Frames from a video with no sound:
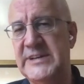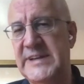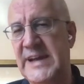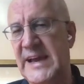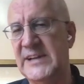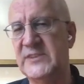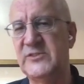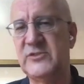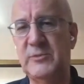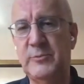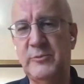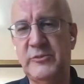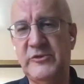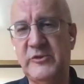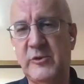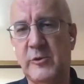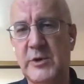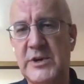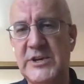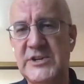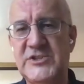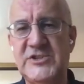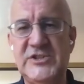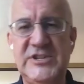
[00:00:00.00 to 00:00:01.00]
attach some
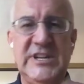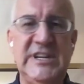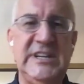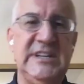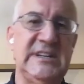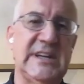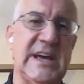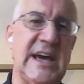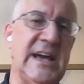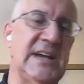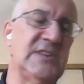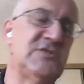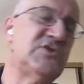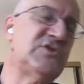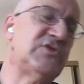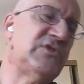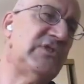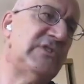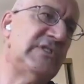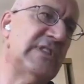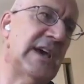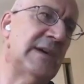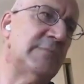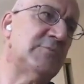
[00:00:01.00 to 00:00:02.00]
storage, detach,
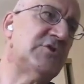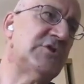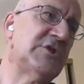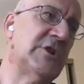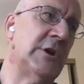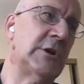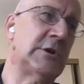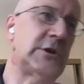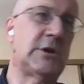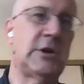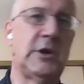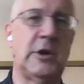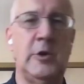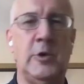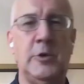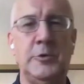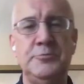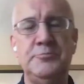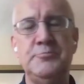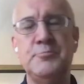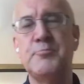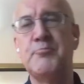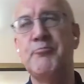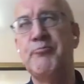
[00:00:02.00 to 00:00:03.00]
snapshot,
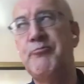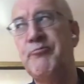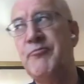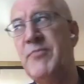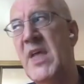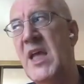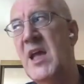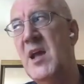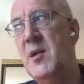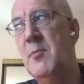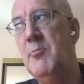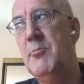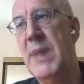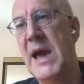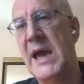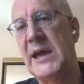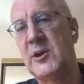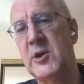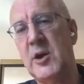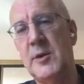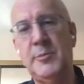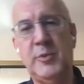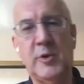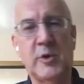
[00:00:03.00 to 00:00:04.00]
clone,
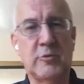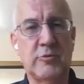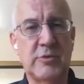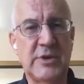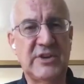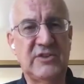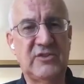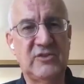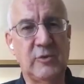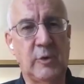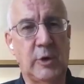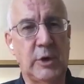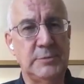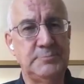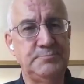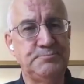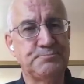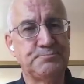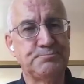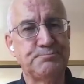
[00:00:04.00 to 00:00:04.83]
backup, or restore.